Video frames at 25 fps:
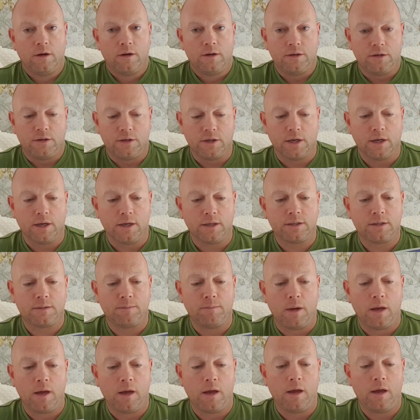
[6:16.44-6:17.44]
Just
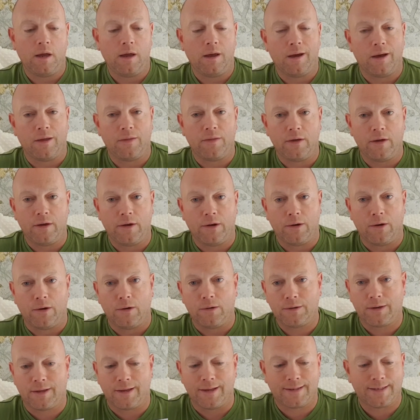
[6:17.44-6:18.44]
me and the
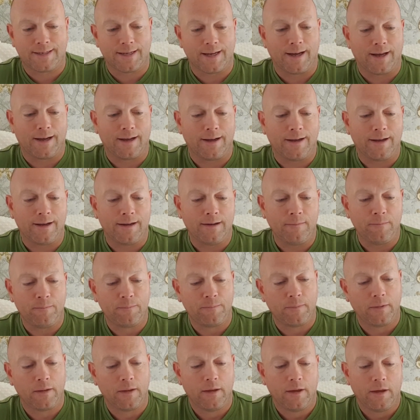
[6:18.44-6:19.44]
old guitar.
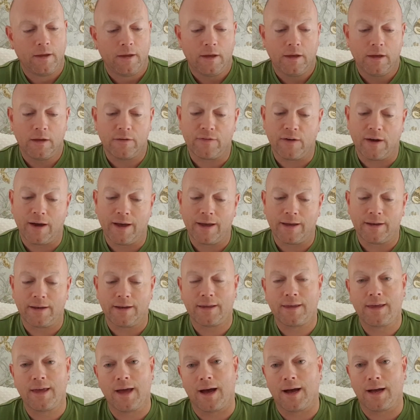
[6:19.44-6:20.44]
If I had a
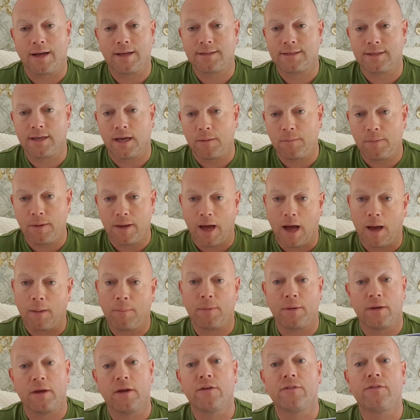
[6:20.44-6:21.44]
cat, I'd be
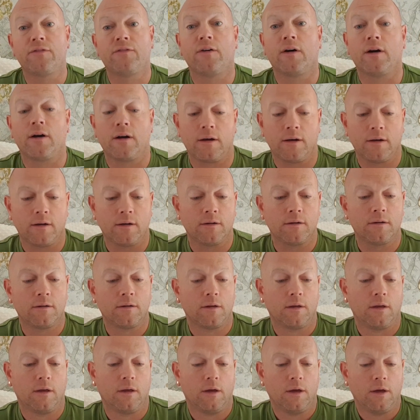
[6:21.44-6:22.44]
happier far.
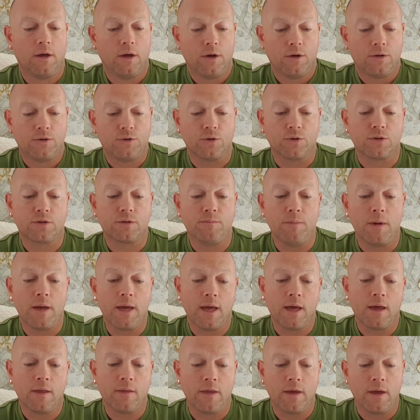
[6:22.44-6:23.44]
Just me
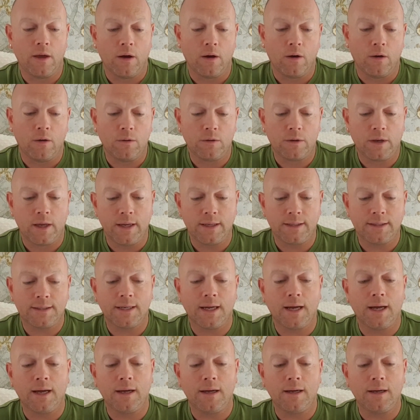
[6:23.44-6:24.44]
and the old
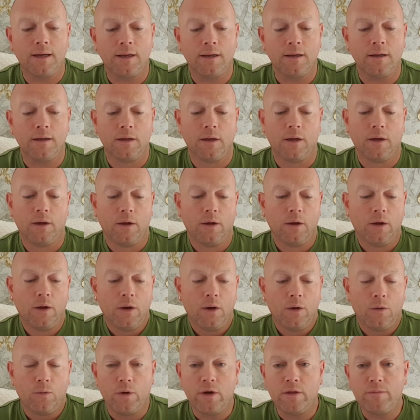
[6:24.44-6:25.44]
guitar.
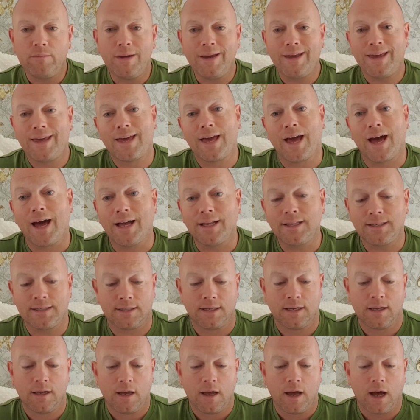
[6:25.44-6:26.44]
With me cat,
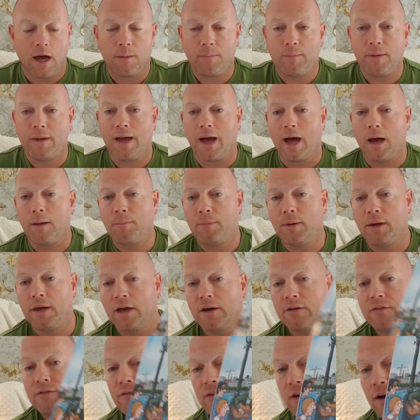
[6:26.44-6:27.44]
I'd be happier
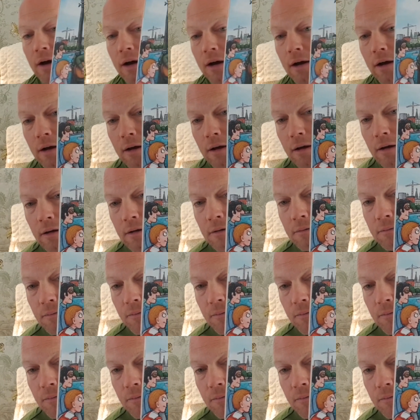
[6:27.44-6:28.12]
far.